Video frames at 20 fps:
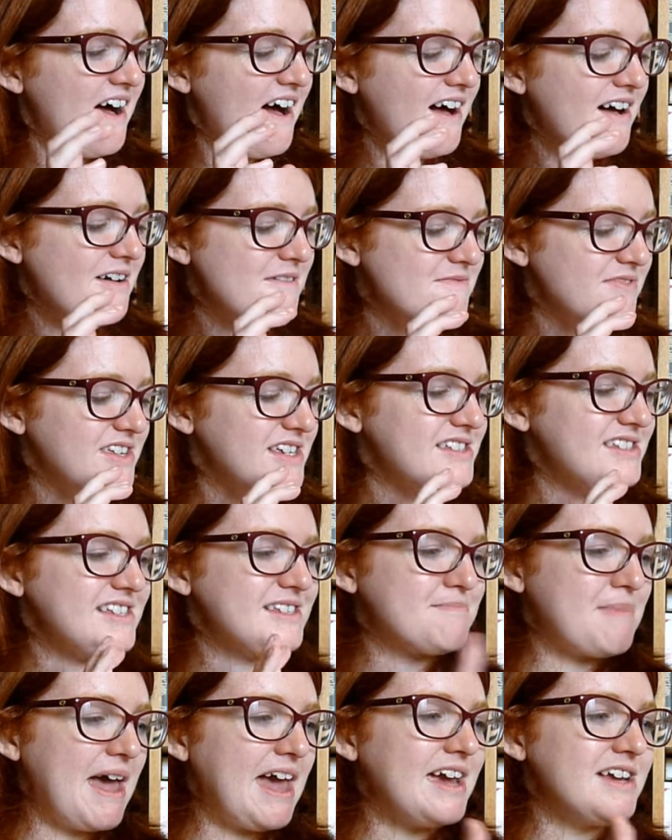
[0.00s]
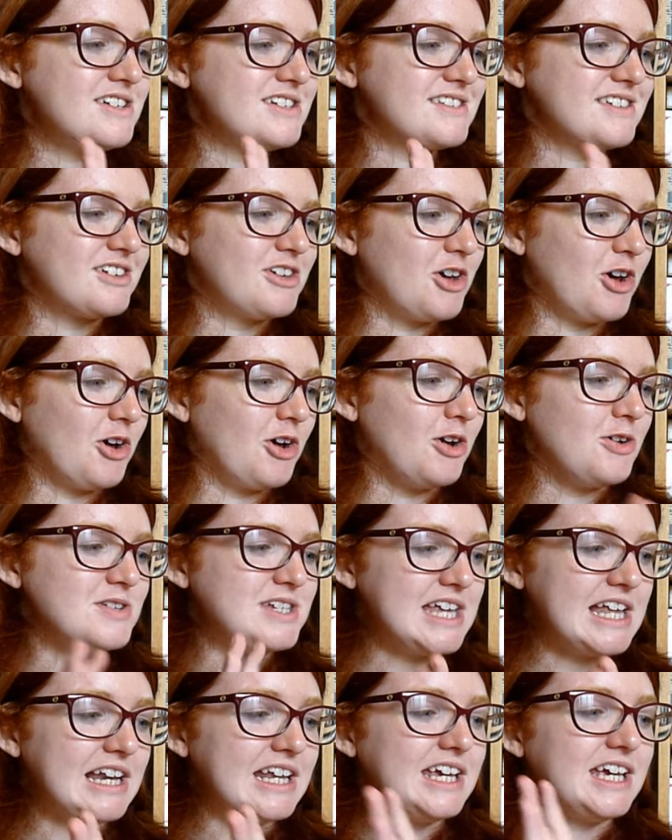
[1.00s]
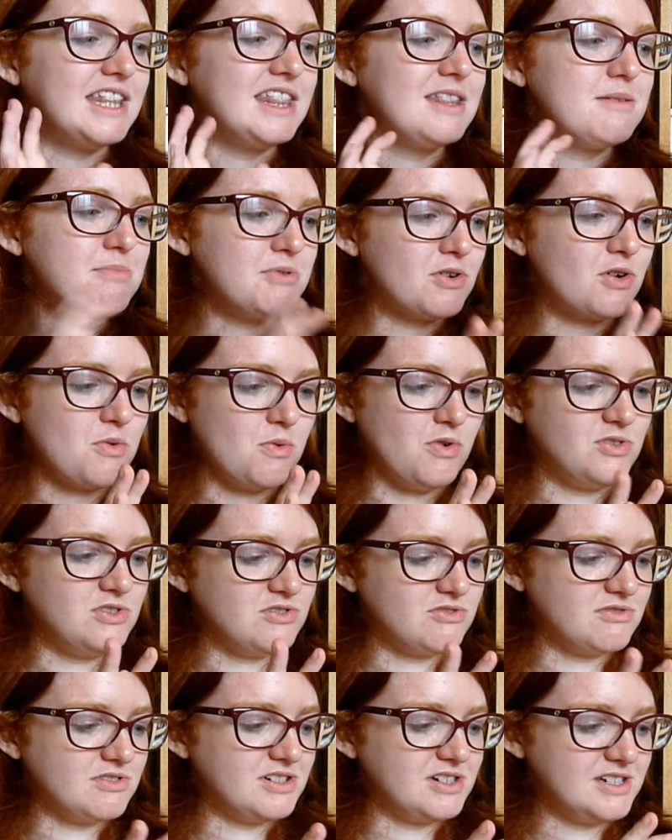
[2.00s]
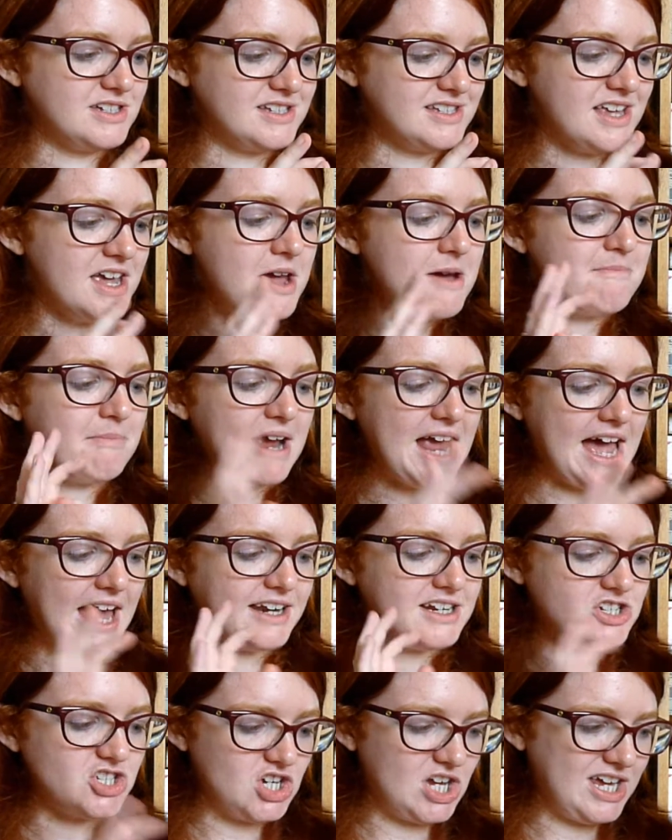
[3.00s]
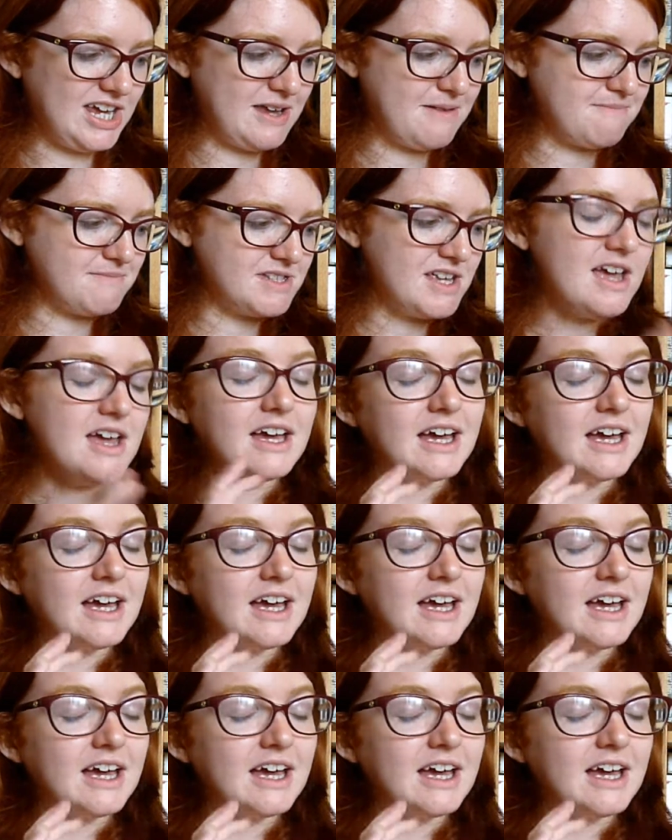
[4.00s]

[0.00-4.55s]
Um, this is Pages and Co, Tilly and the Book Wanderers by Anna James.